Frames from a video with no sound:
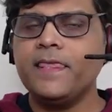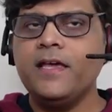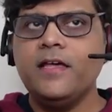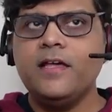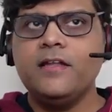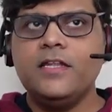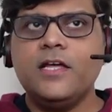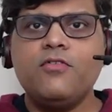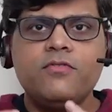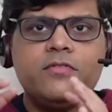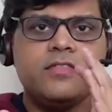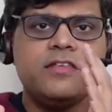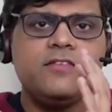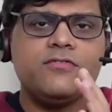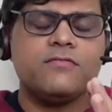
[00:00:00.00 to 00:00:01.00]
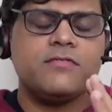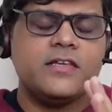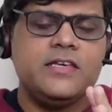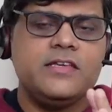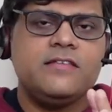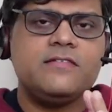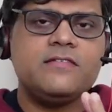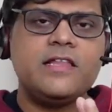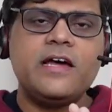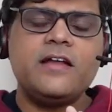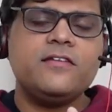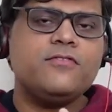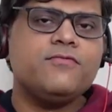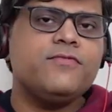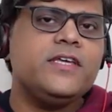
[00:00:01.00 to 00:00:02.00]
Now, this is
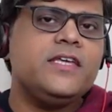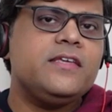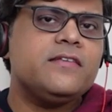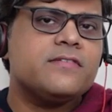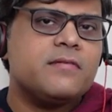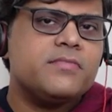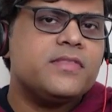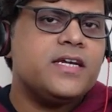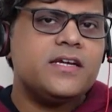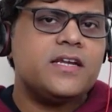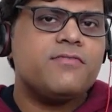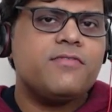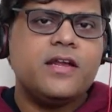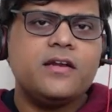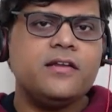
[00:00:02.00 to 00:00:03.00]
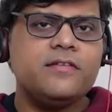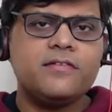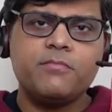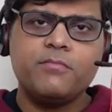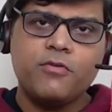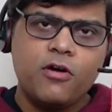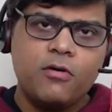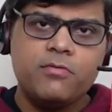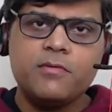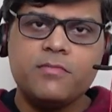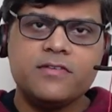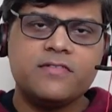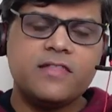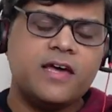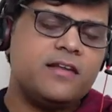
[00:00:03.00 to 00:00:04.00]
that some problem
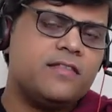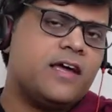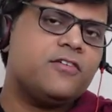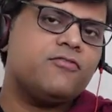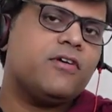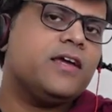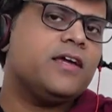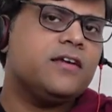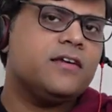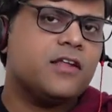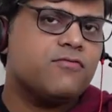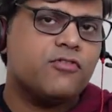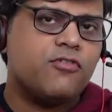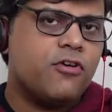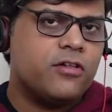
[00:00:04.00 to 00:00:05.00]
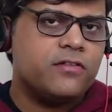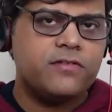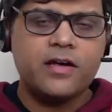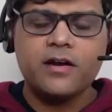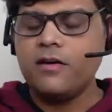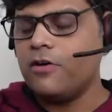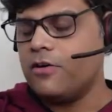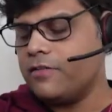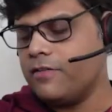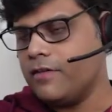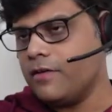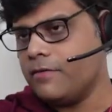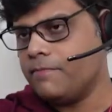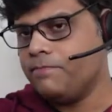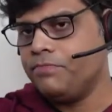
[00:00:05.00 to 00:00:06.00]
is there. That's why interview calls are not
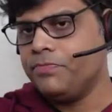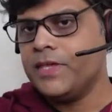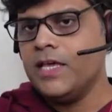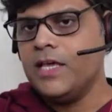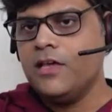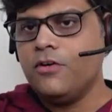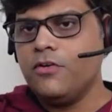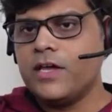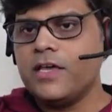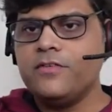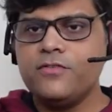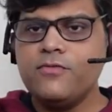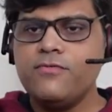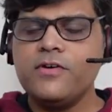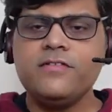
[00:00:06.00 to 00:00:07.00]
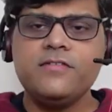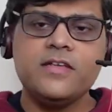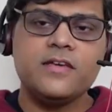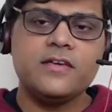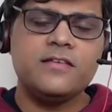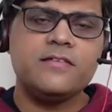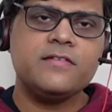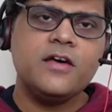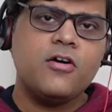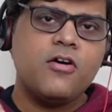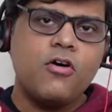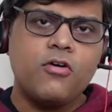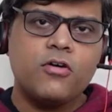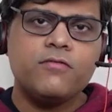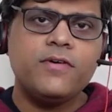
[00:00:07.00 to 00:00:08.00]
there. Okay, so first thing is
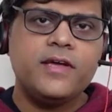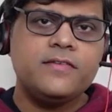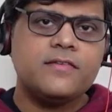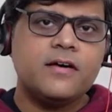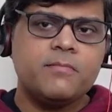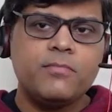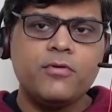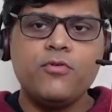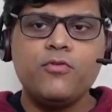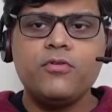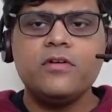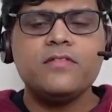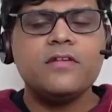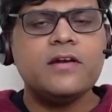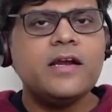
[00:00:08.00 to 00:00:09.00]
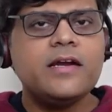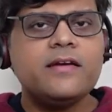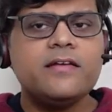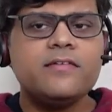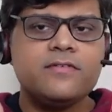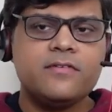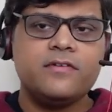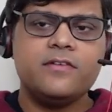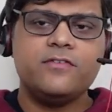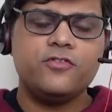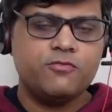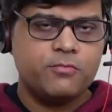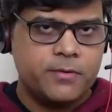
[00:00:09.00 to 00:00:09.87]
always upload the latest resume.